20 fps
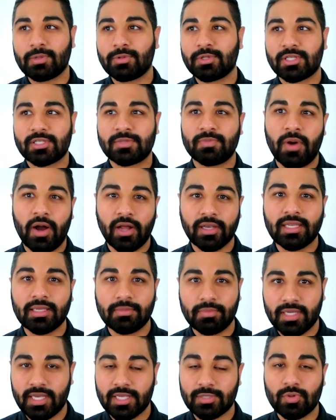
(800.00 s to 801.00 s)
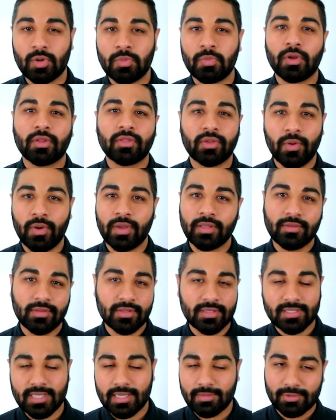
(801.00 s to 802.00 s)
we were just bonding because we were both going
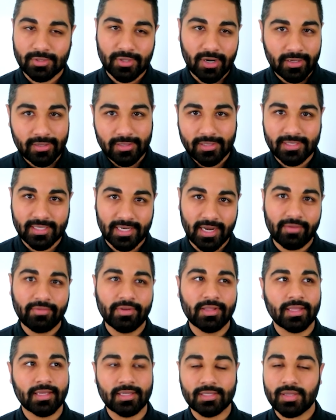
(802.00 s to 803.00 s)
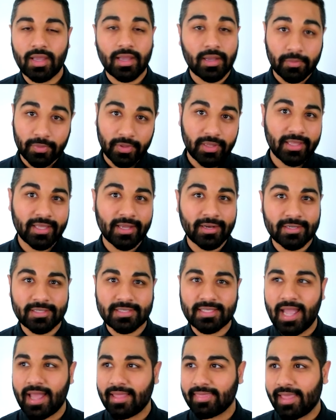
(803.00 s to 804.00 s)
through the same struggles and everything. So I completely
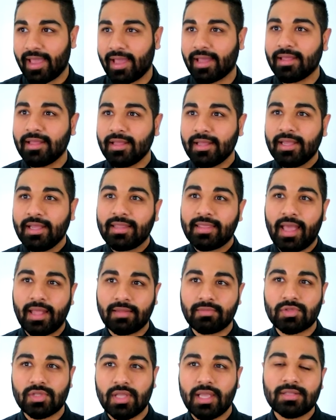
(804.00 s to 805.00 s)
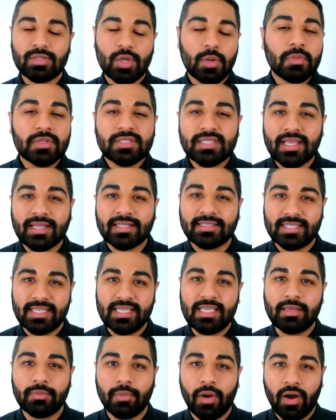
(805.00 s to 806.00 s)
understand that it's almost like a
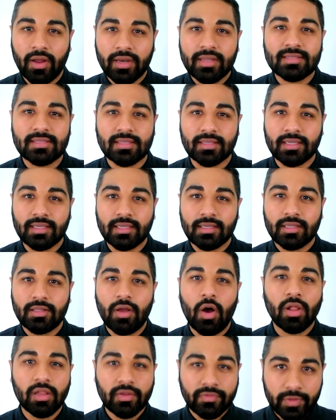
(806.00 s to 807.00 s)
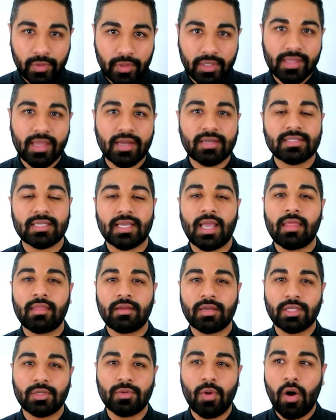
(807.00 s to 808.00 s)
team, honestly. All of you are there
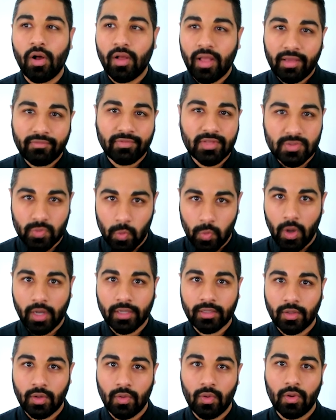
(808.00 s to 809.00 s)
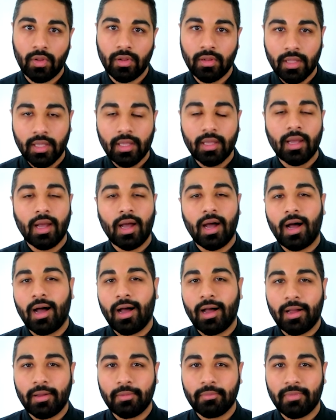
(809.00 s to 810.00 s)
together. You all have this one goal,
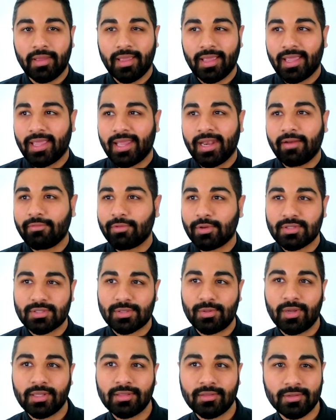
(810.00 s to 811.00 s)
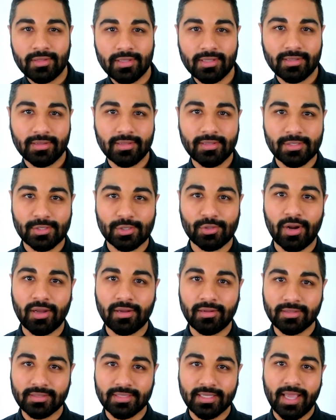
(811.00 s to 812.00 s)
and everyone's going through the
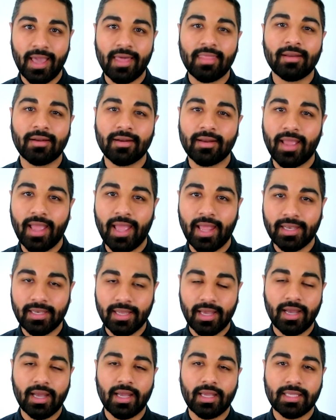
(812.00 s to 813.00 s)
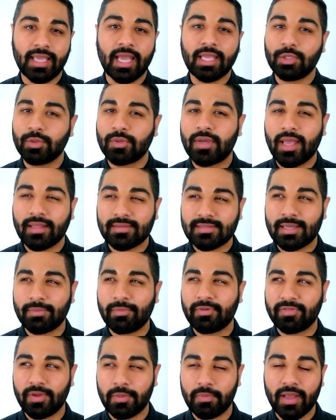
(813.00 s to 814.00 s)
struggle together. And you get
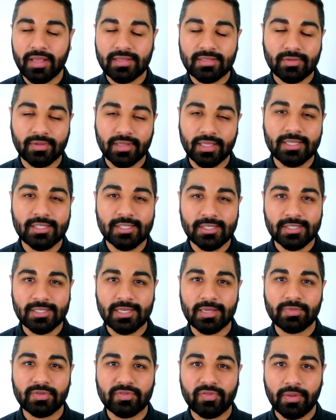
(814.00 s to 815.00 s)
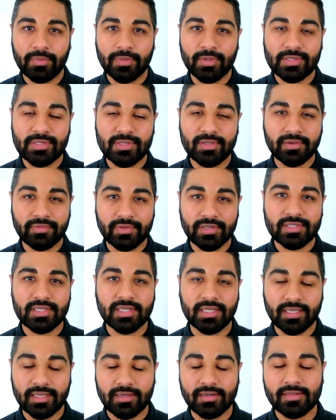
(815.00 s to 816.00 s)
some of your best relationships from those
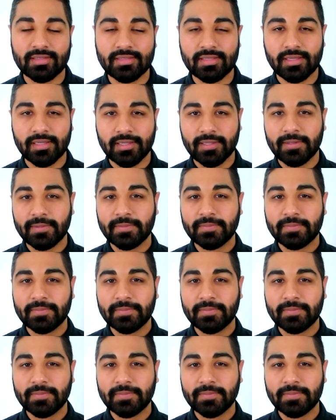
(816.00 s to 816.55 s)
university years.